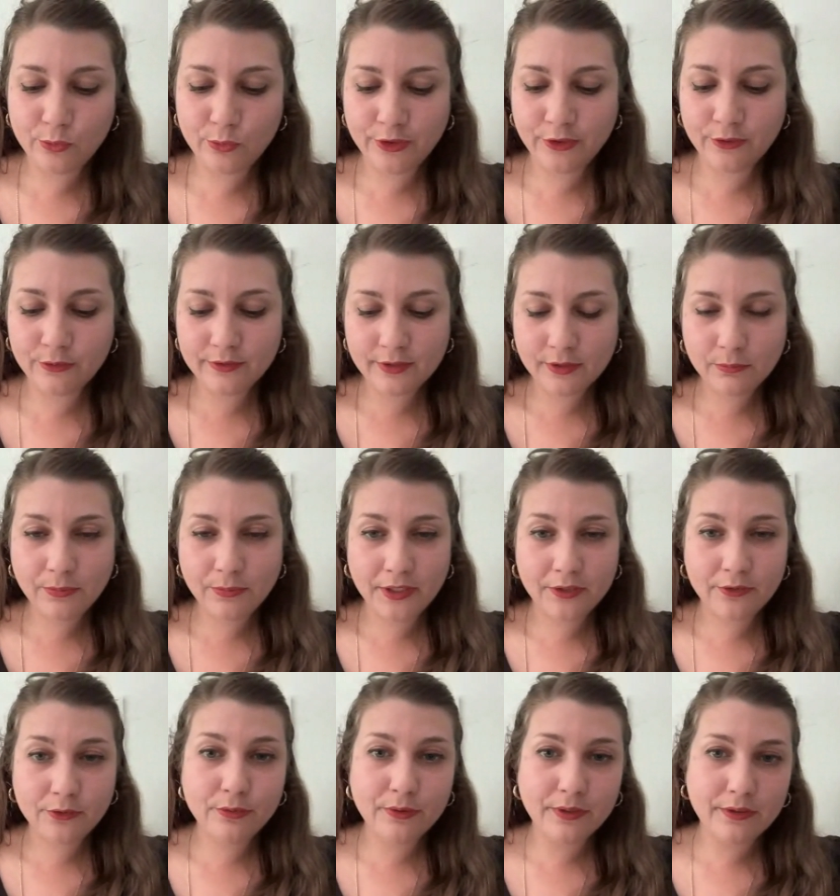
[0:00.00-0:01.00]
we're using
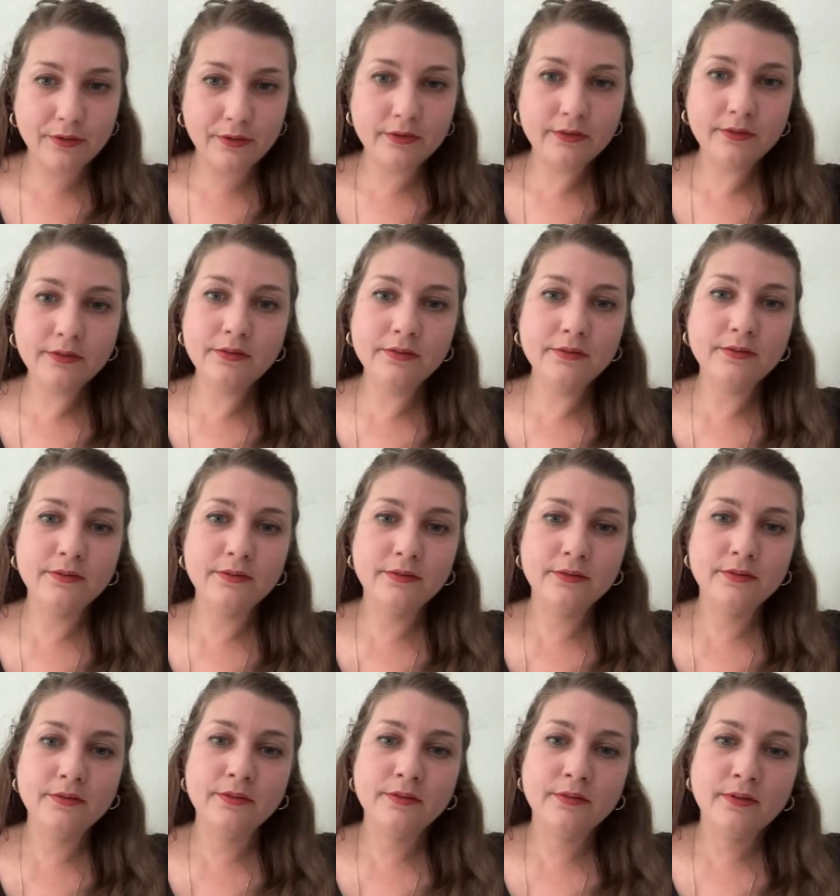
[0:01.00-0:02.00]
Patreon
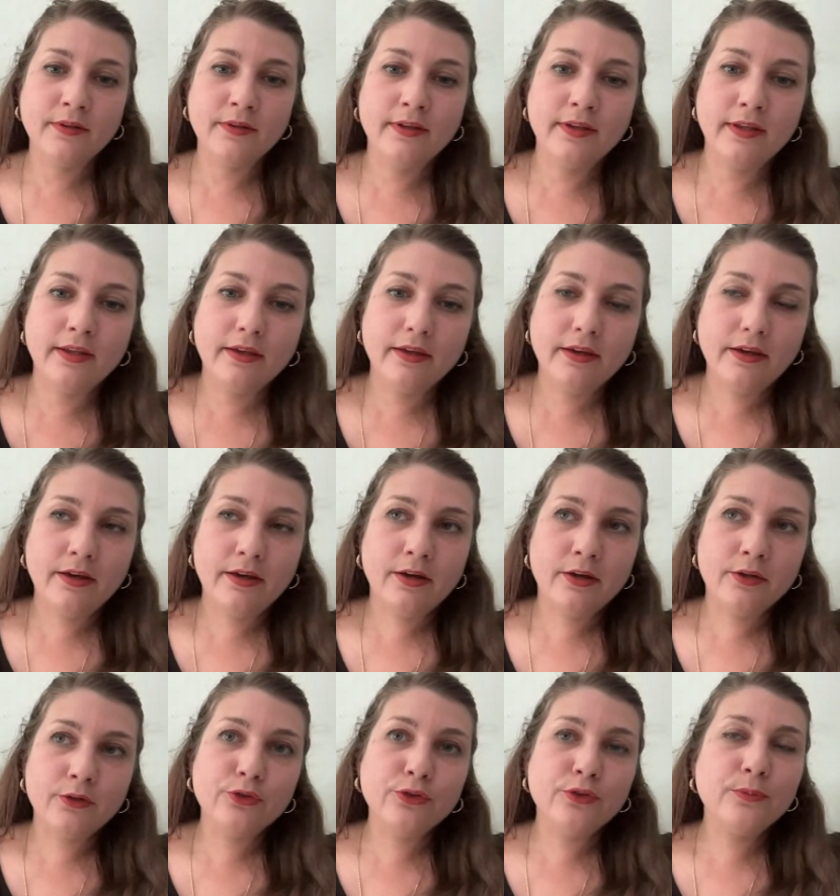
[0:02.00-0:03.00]

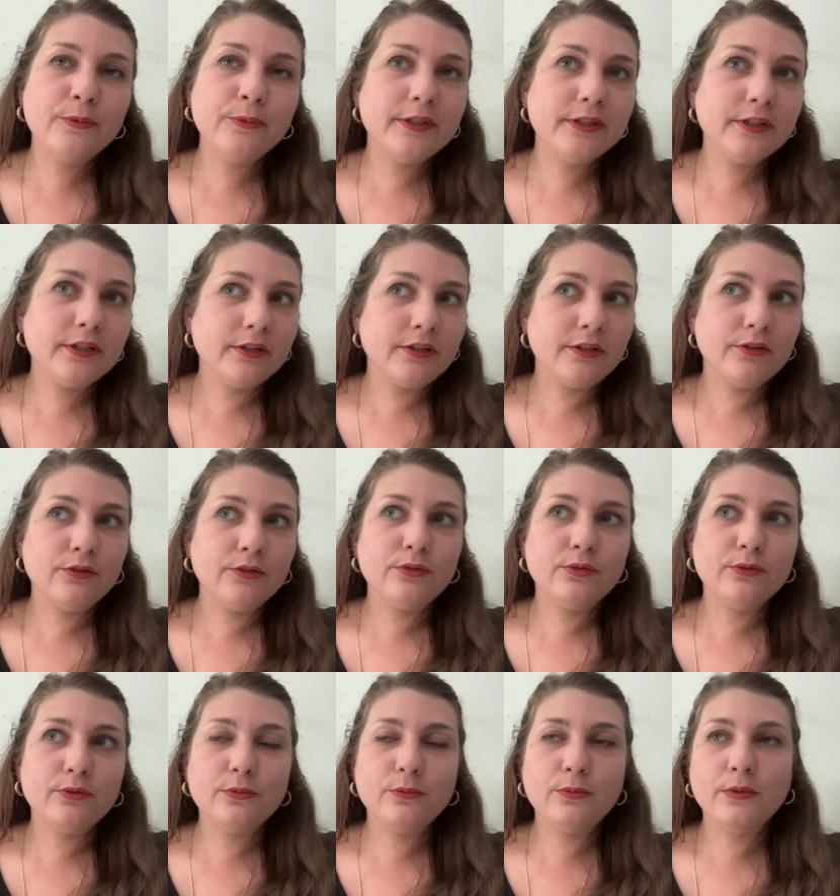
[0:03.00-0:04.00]
uh, just
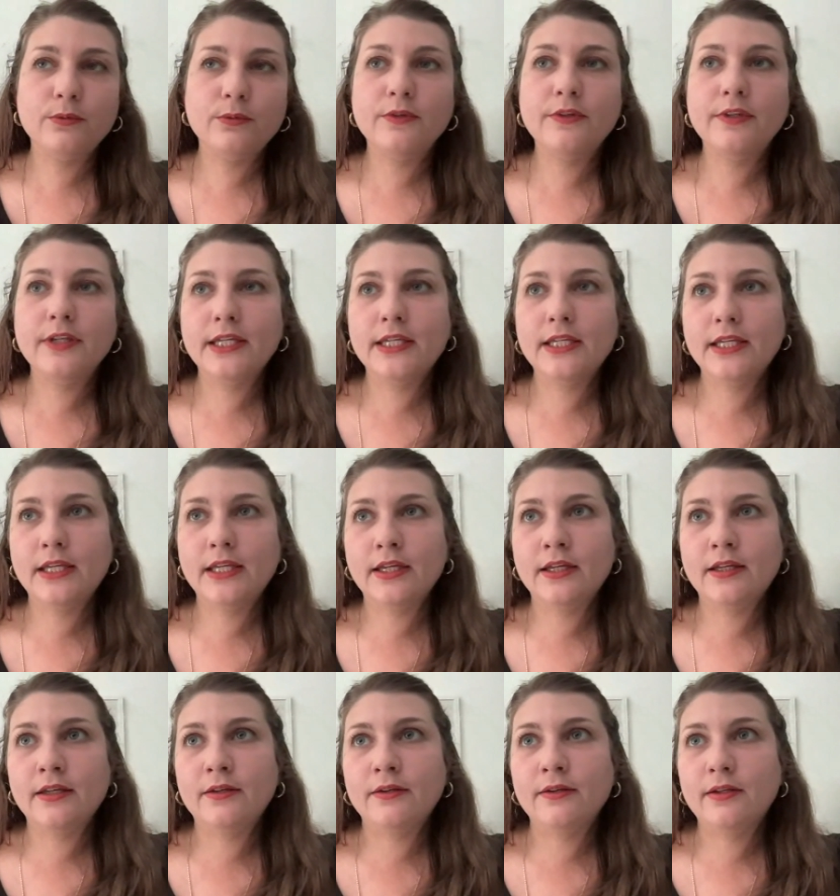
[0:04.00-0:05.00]
because we were
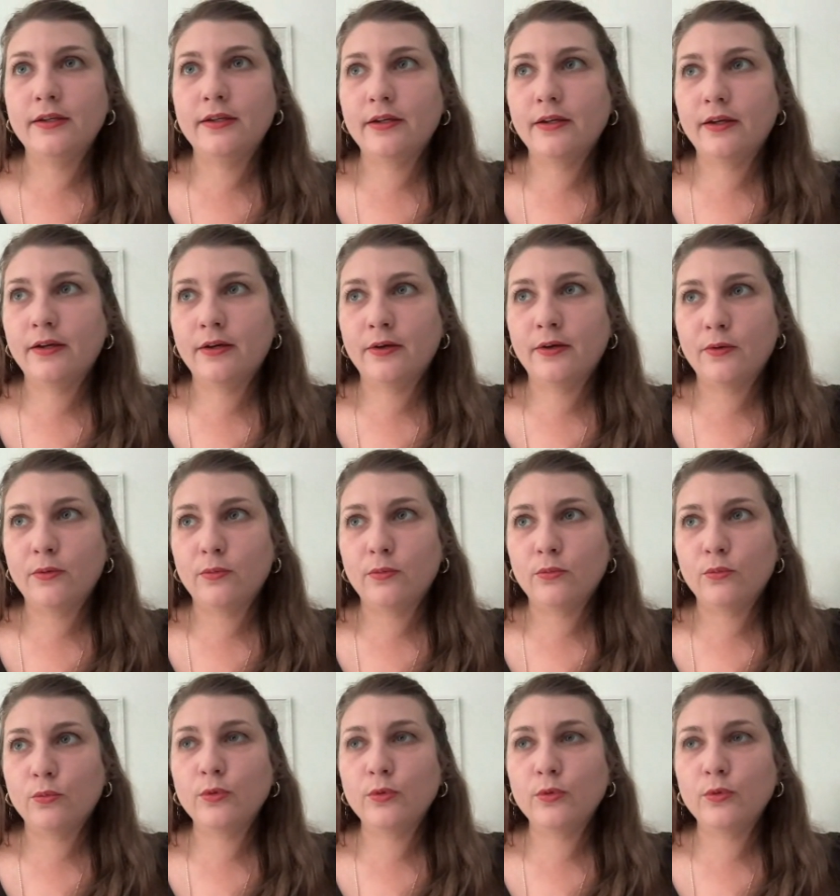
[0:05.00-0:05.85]
thinking um,